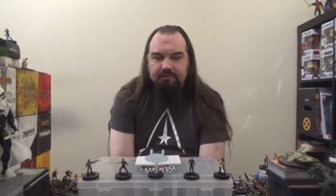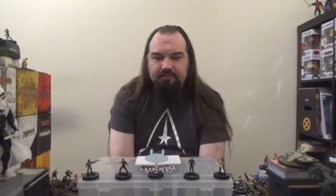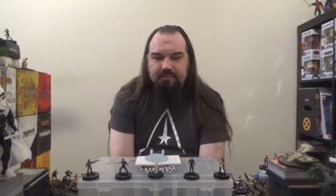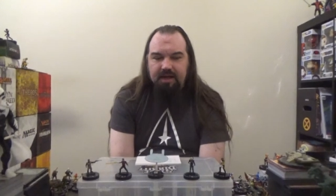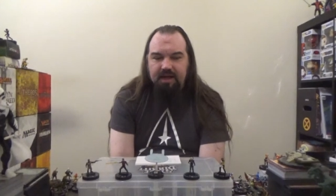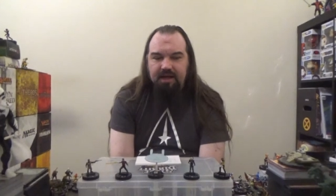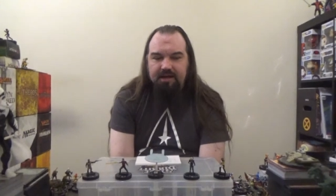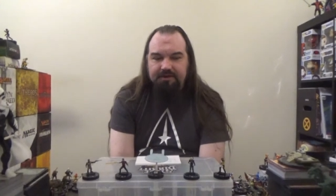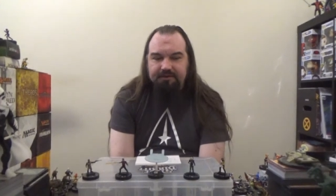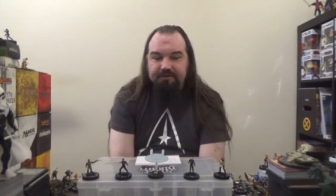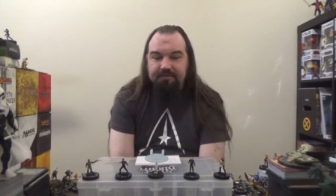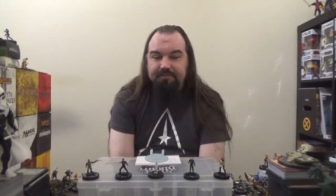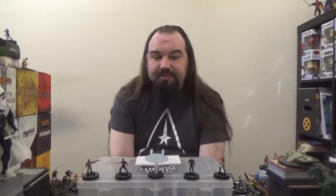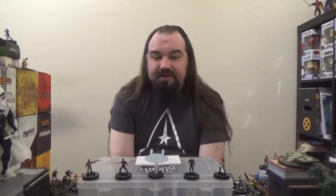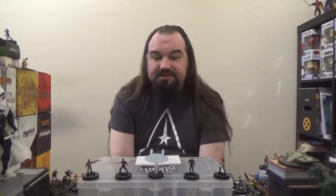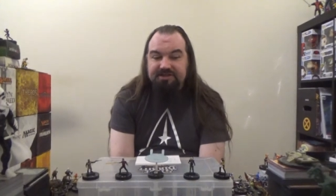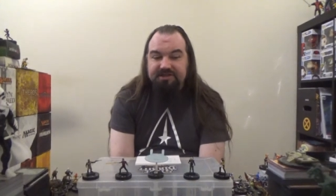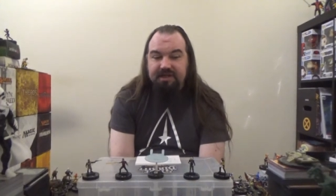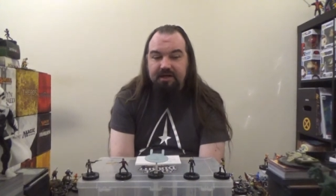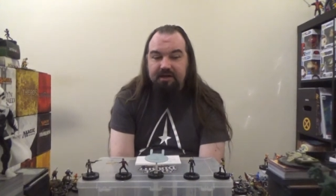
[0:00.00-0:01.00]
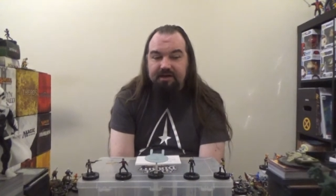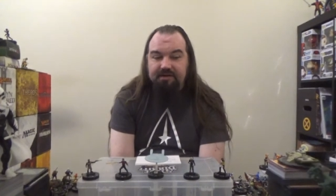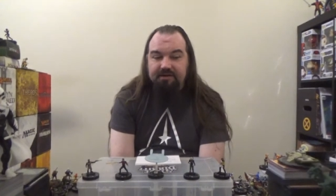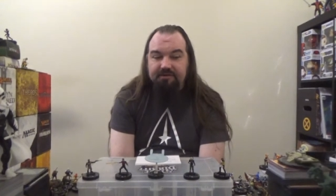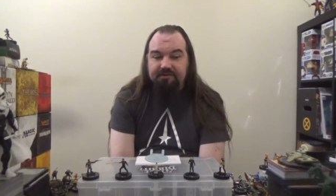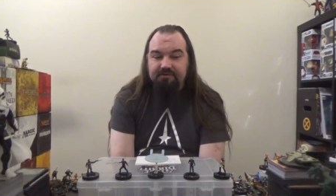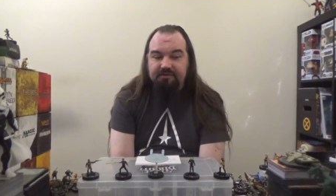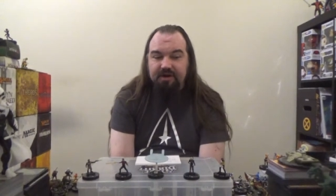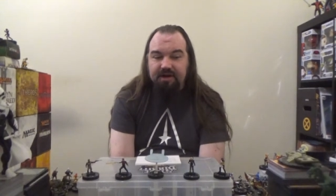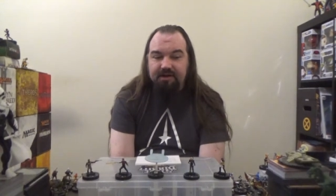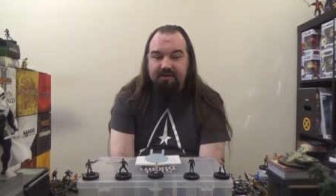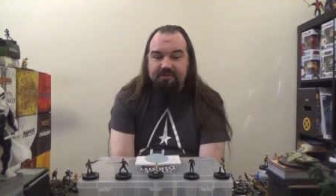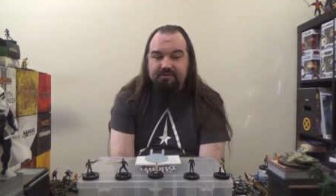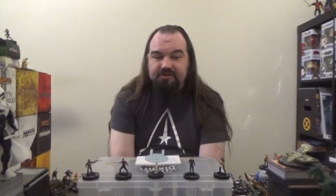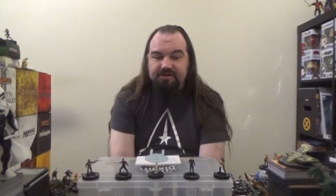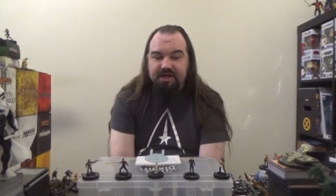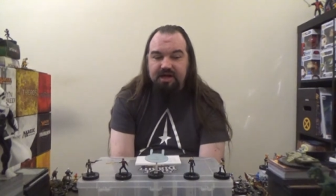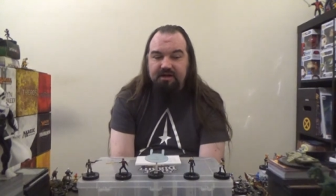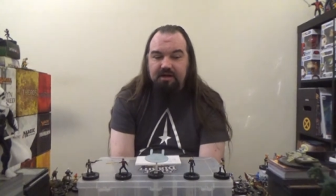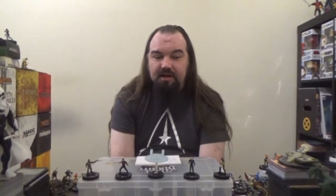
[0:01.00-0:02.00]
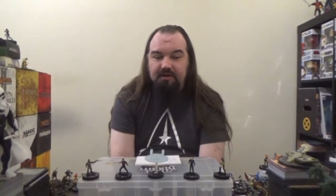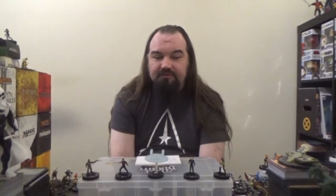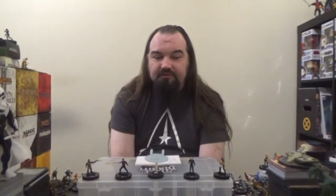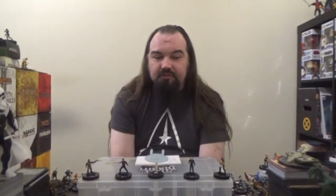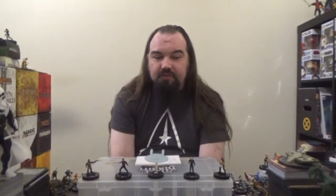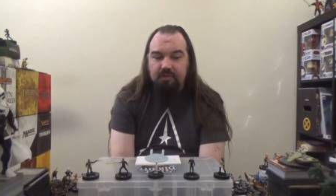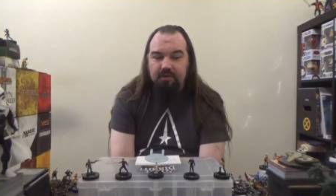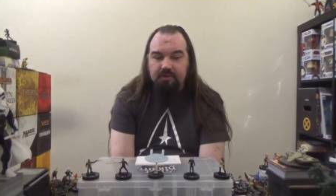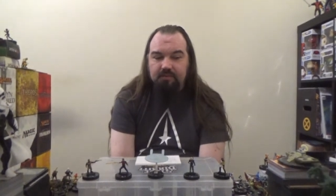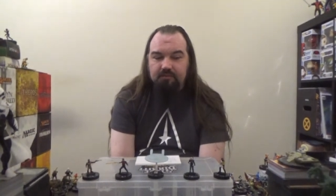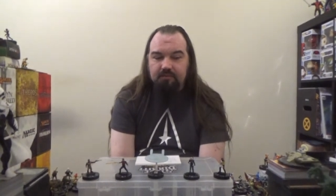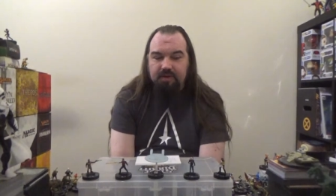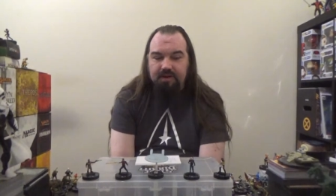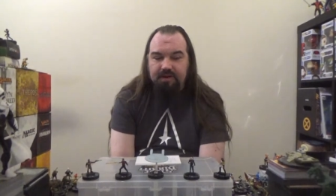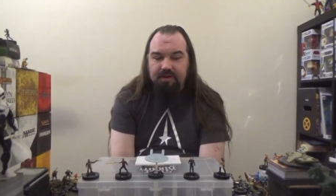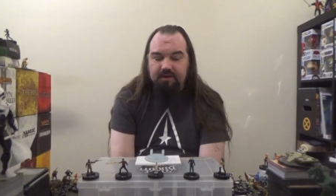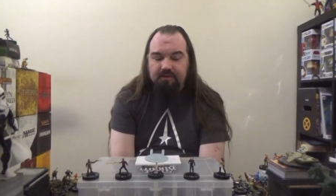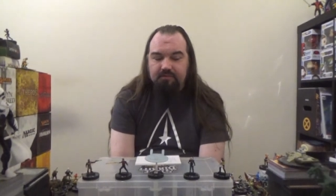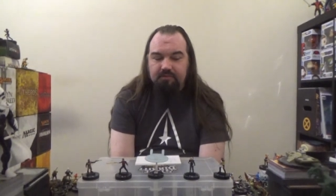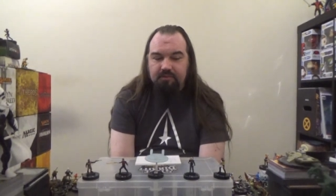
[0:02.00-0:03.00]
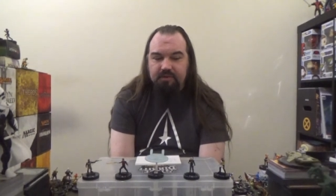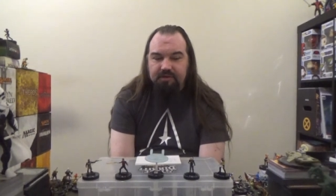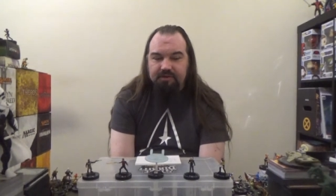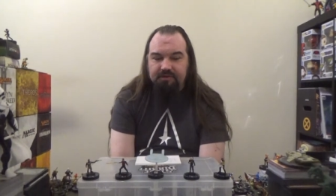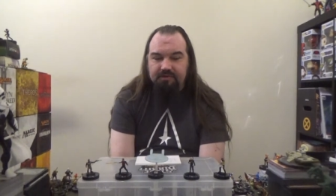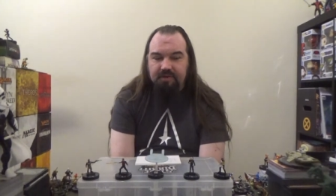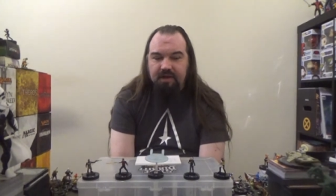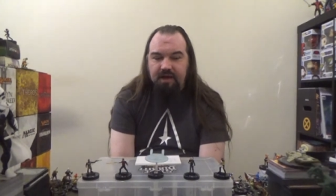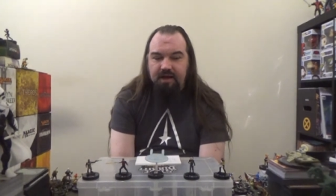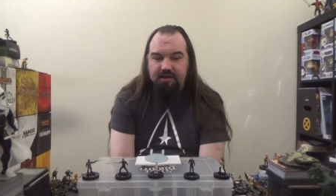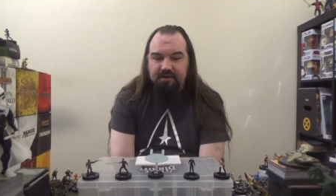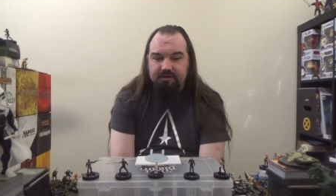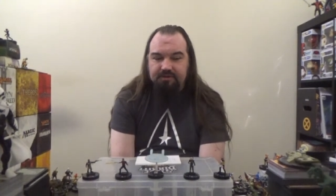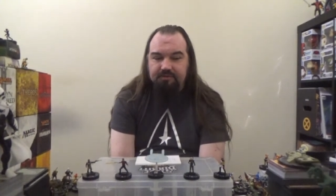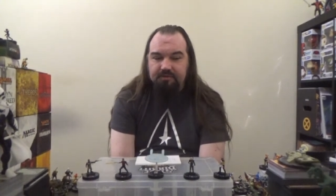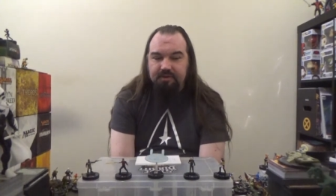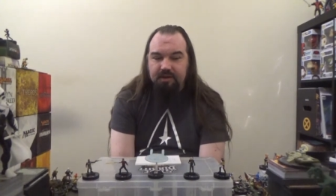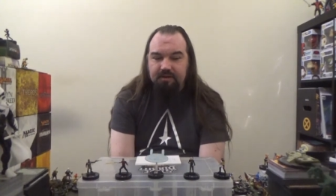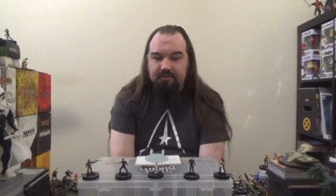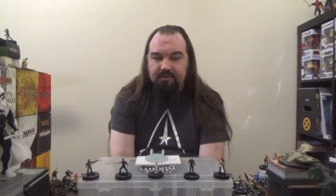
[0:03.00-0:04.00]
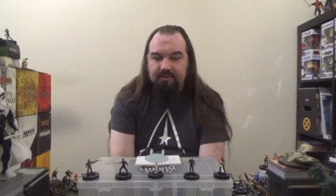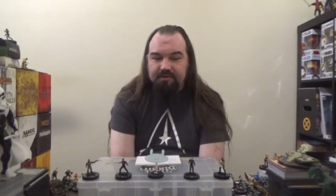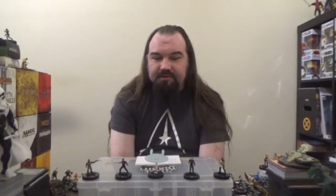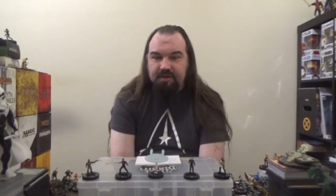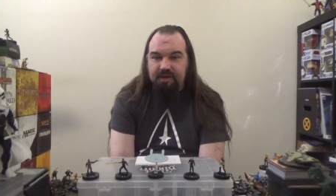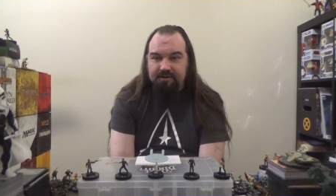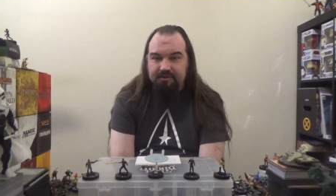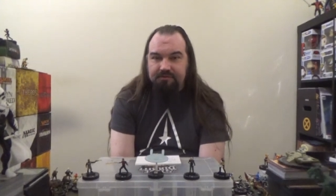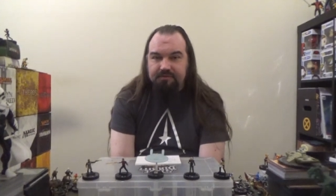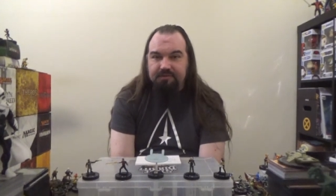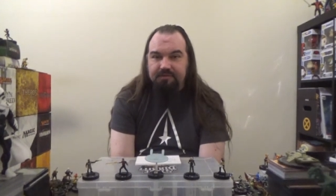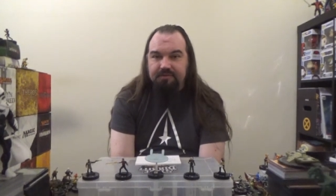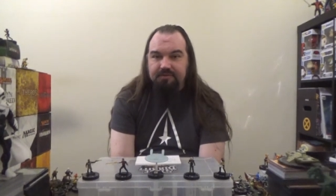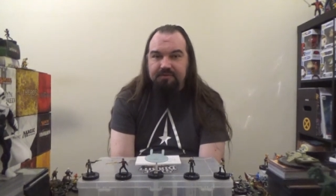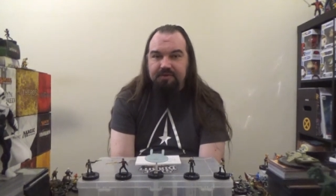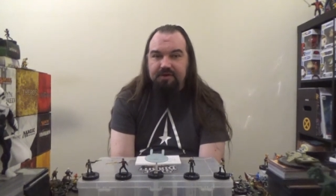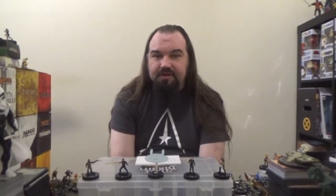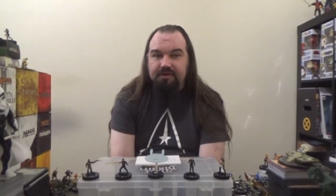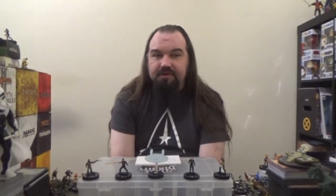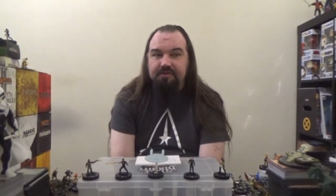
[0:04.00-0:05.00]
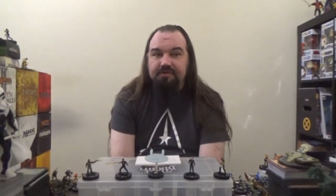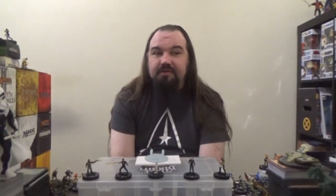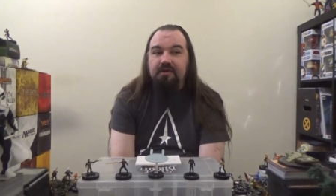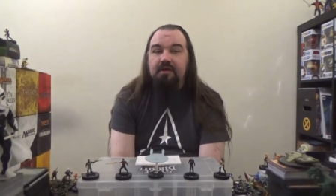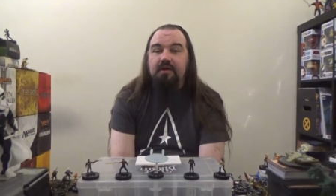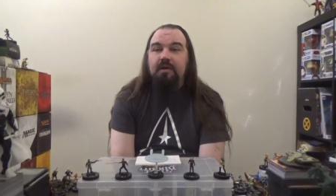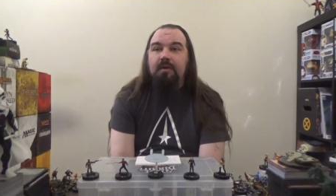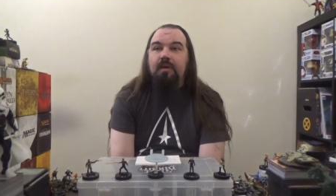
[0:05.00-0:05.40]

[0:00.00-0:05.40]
Uh, due to budgetary constraints, Chekhov w went, was not util was not used in the series.